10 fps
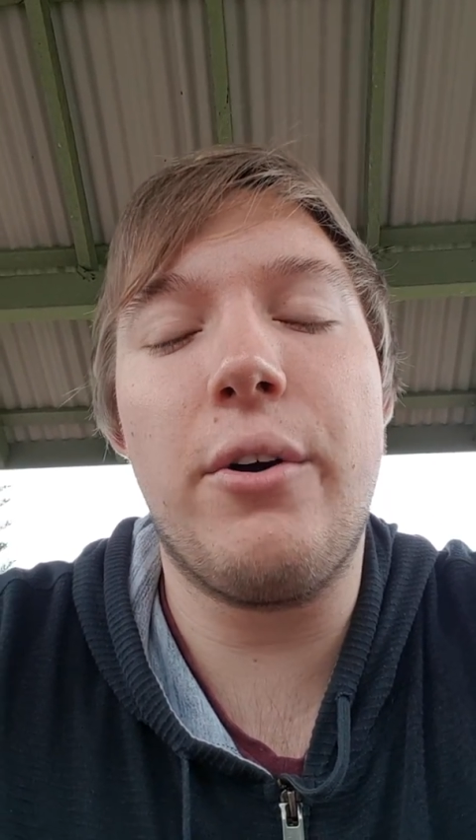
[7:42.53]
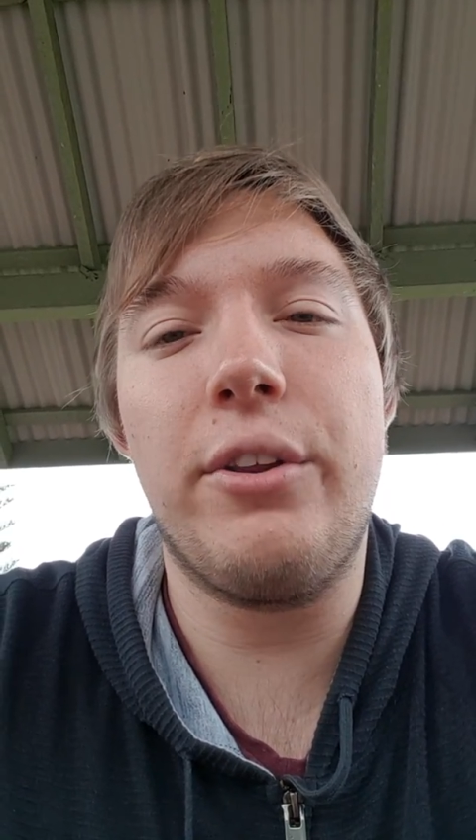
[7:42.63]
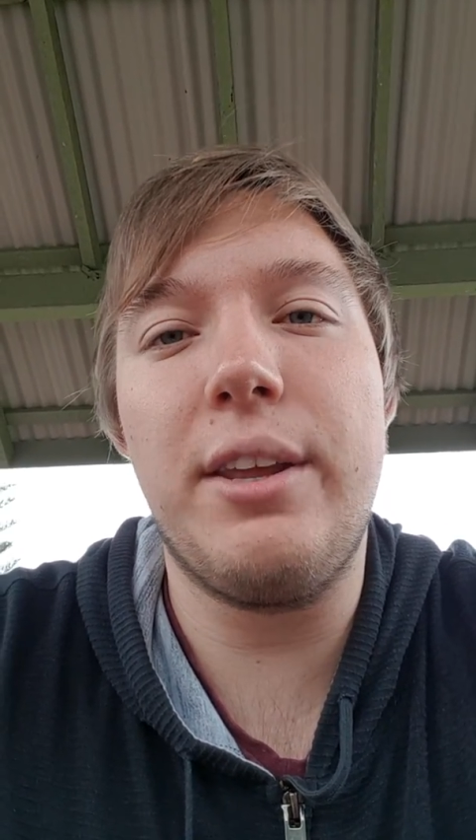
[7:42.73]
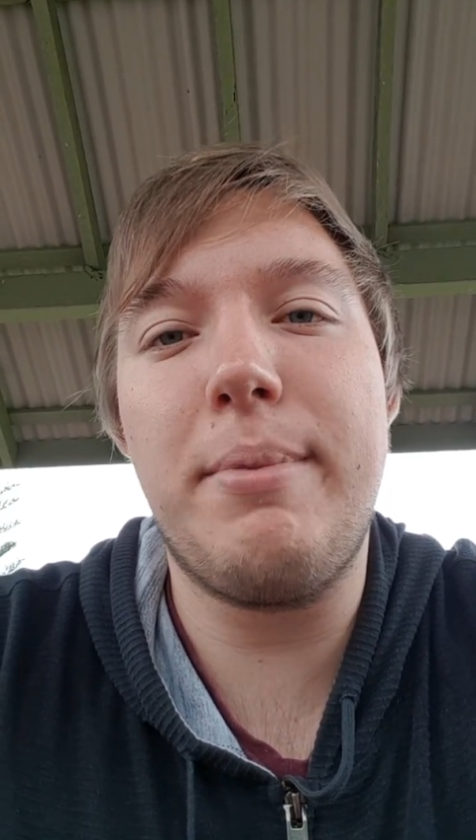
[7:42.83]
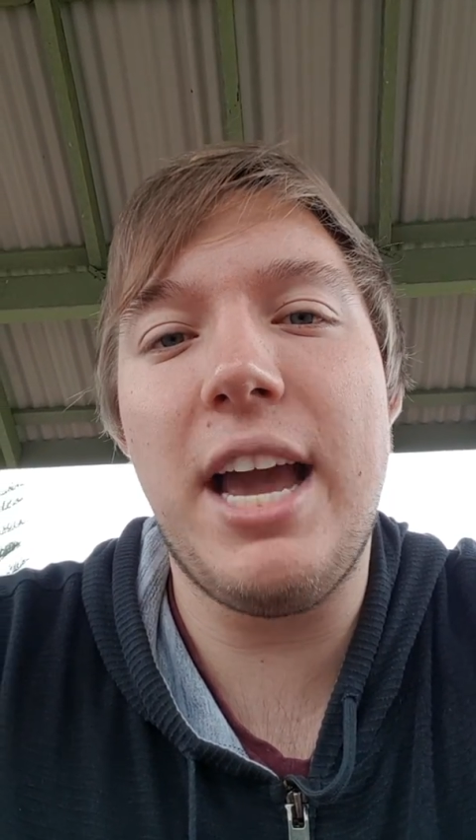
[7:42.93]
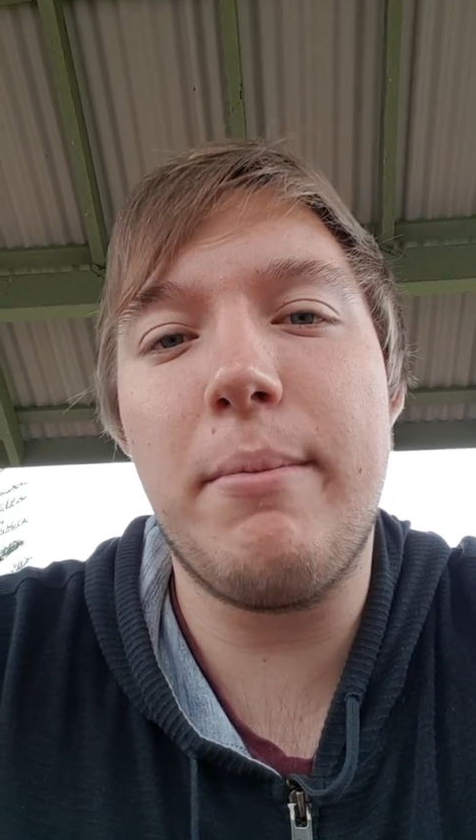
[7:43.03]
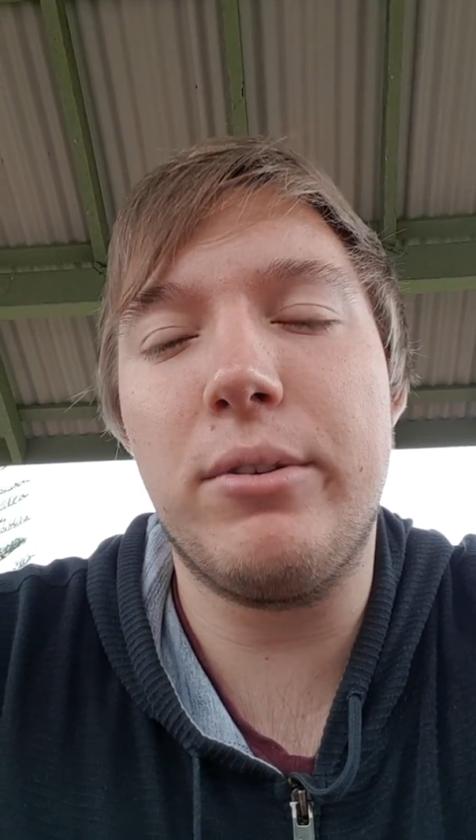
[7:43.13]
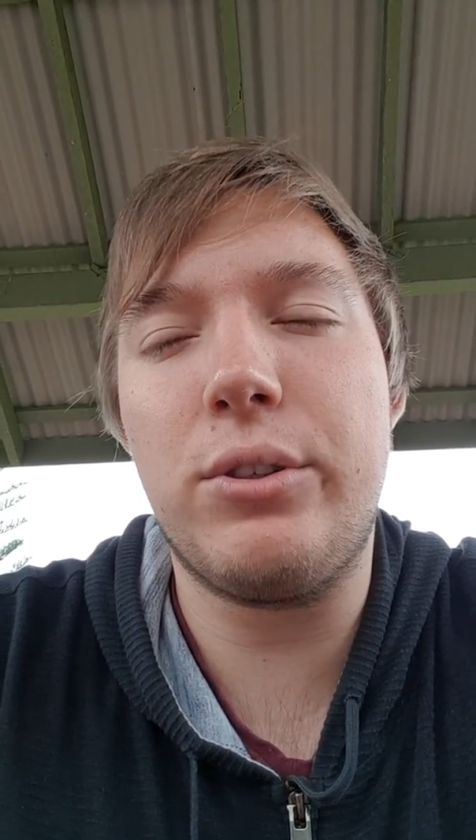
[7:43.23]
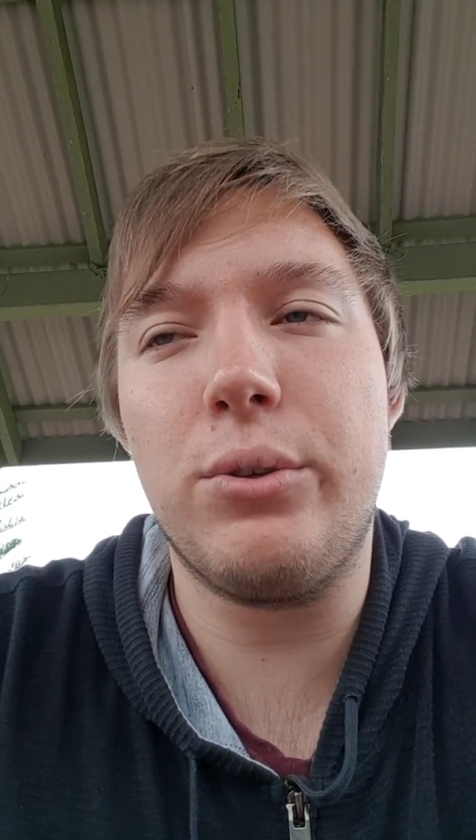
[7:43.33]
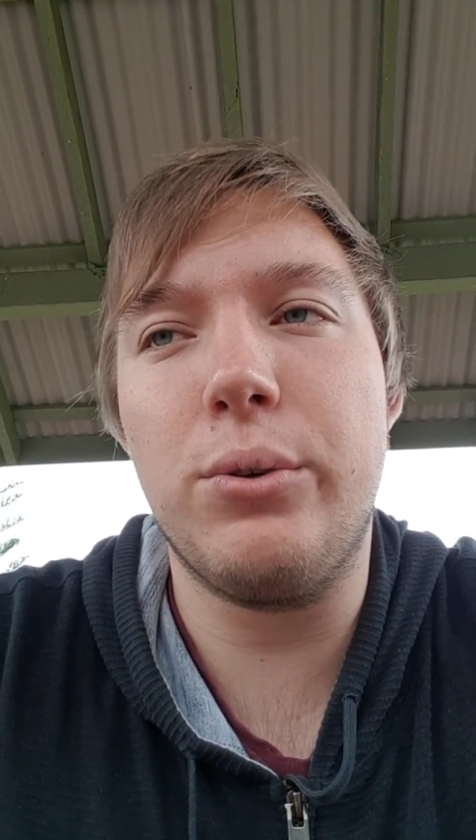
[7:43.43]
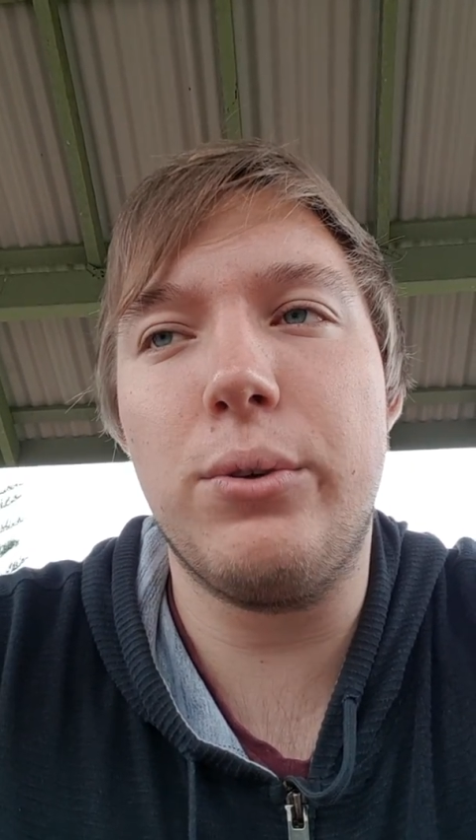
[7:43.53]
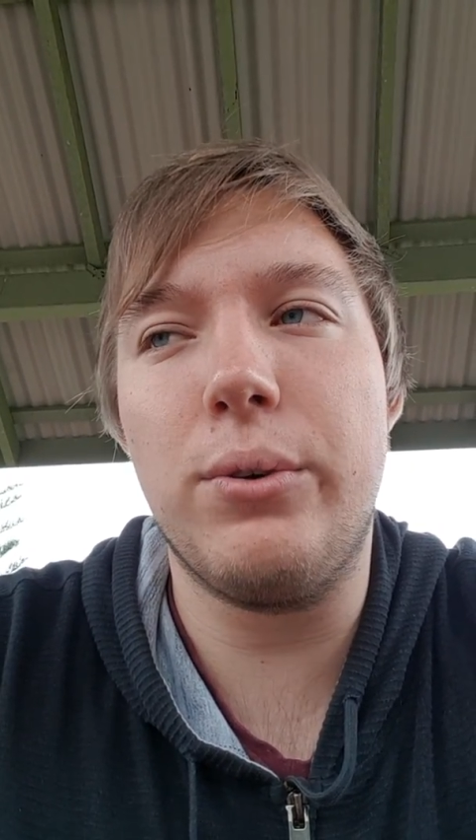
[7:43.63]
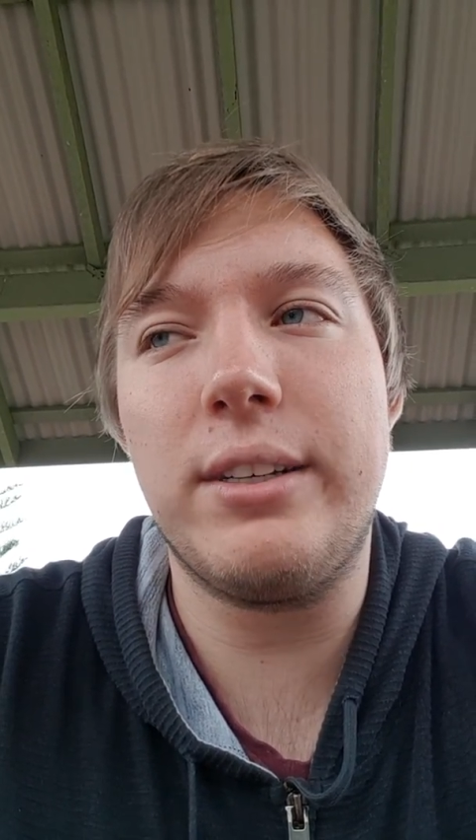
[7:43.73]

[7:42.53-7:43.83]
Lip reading: only be able to